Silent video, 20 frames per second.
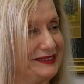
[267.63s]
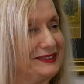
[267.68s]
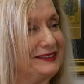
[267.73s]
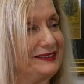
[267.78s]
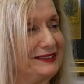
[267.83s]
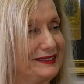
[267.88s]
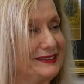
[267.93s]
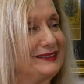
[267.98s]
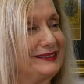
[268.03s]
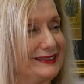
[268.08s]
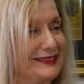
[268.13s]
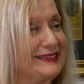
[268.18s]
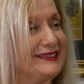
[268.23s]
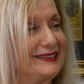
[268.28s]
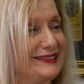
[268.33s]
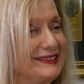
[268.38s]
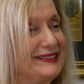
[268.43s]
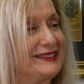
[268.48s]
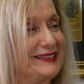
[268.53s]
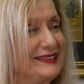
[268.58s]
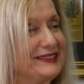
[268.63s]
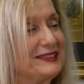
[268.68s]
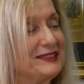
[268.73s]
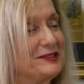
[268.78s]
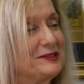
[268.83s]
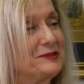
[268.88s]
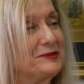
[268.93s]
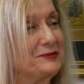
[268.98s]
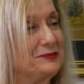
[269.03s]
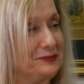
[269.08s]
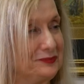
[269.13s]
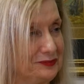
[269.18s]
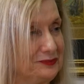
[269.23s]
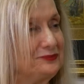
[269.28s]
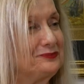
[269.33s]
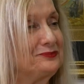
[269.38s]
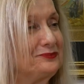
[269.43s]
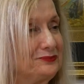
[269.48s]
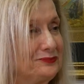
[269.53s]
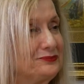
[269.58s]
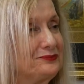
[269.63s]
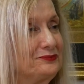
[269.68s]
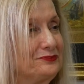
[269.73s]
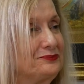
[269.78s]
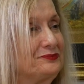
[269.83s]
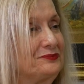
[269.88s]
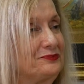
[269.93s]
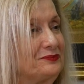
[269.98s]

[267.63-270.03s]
particular product or that particular lane?